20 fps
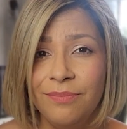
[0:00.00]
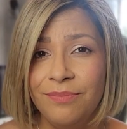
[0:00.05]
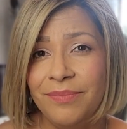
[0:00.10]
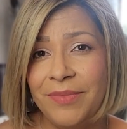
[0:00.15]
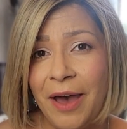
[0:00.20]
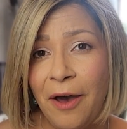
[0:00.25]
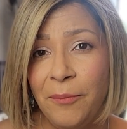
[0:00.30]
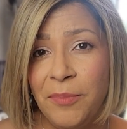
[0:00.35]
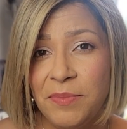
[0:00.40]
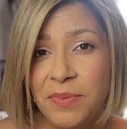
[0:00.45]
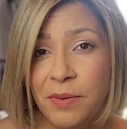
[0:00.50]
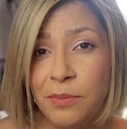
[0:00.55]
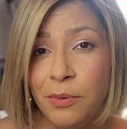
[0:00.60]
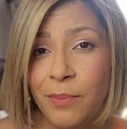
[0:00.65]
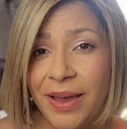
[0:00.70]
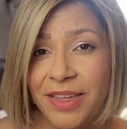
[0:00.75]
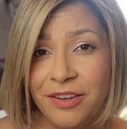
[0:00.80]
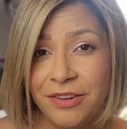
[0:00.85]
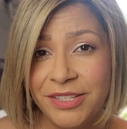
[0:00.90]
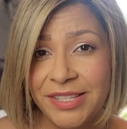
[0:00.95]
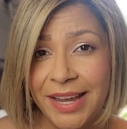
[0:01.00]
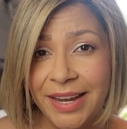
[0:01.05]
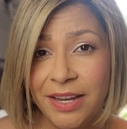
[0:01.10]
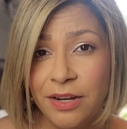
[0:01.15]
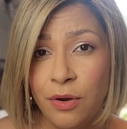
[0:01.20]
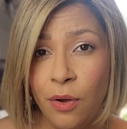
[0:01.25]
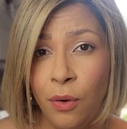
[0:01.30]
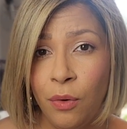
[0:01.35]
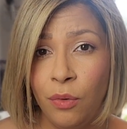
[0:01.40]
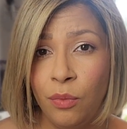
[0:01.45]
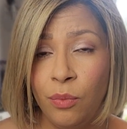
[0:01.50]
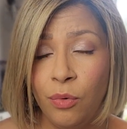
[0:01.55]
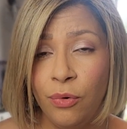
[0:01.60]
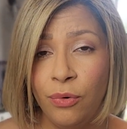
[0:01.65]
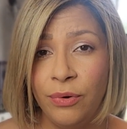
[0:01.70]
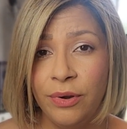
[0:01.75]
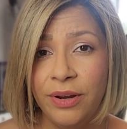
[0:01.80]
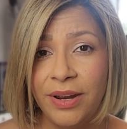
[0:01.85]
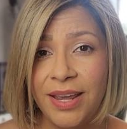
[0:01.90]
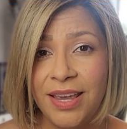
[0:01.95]
helping people buy their second home
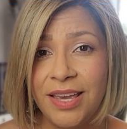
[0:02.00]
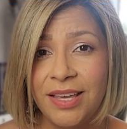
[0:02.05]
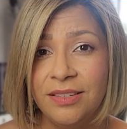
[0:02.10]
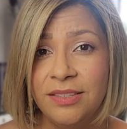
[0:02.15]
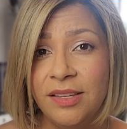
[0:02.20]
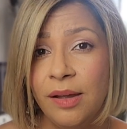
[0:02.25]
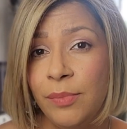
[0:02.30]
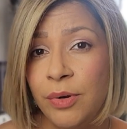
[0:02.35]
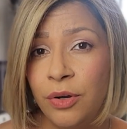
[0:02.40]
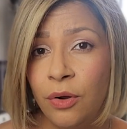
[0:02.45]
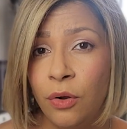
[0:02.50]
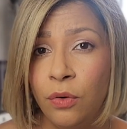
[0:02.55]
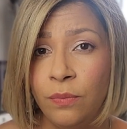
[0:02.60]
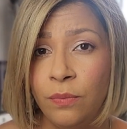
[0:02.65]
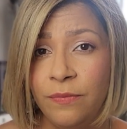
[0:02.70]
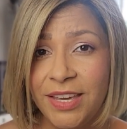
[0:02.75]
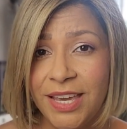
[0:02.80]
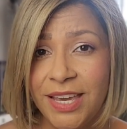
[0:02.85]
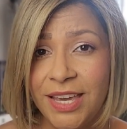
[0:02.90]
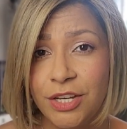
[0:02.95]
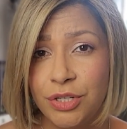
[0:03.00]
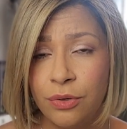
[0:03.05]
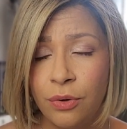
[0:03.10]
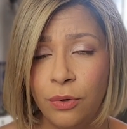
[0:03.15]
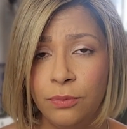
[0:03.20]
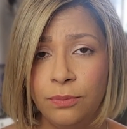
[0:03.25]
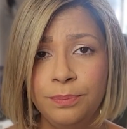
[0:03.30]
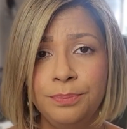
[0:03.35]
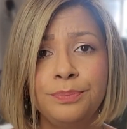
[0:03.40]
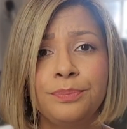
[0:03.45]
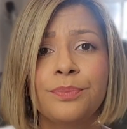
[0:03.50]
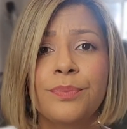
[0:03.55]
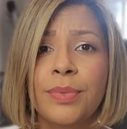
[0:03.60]
or a summer home, vacation home,